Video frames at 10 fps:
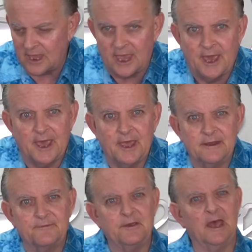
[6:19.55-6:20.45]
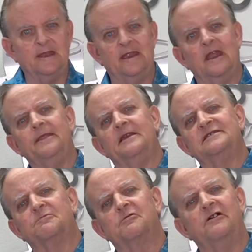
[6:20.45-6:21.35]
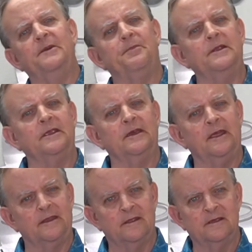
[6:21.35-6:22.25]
And if you haven't hit the subscribe button yet,